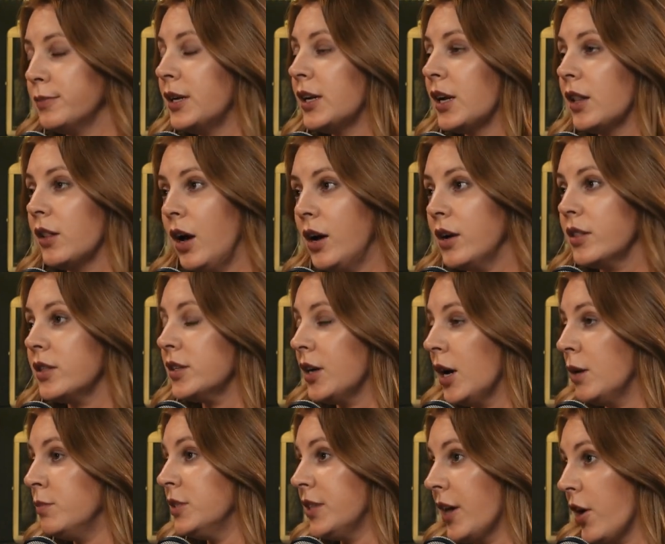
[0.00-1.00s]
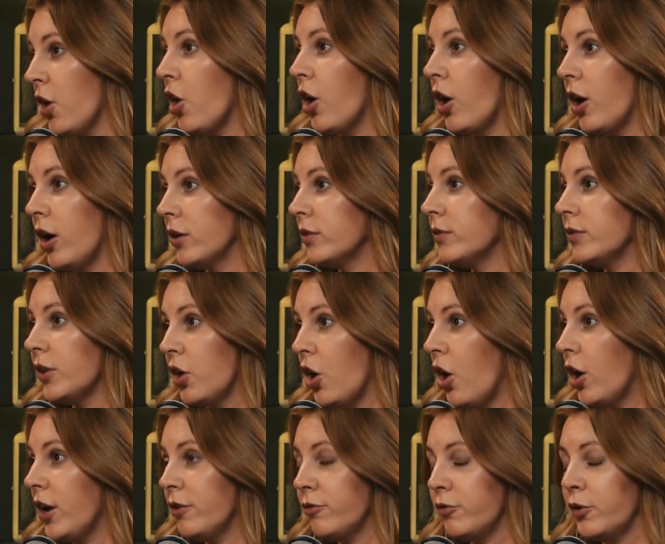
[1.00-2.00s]
And a lot of the times they are. They're
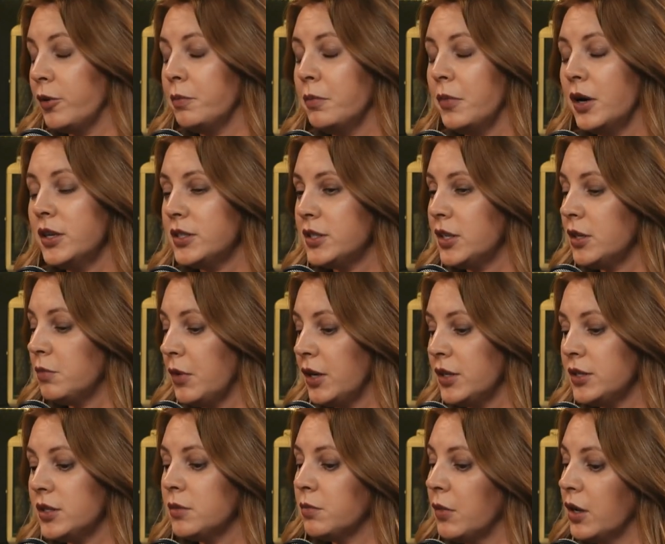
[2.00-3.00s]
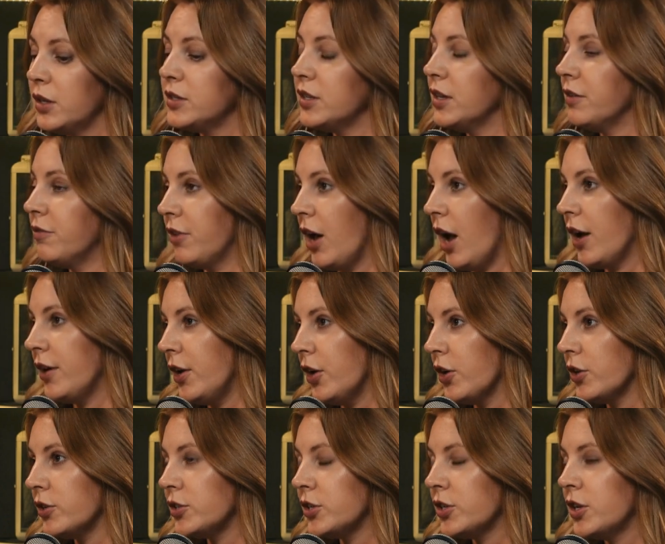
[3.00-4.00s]
on it for months and months and months, if not
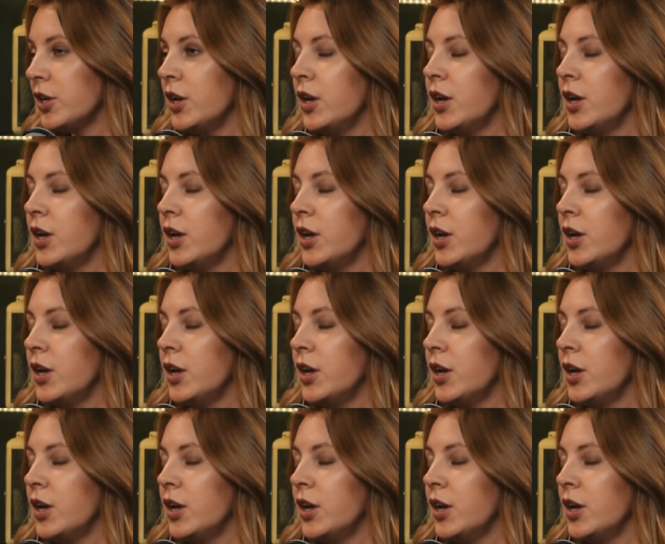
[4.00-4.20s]
years.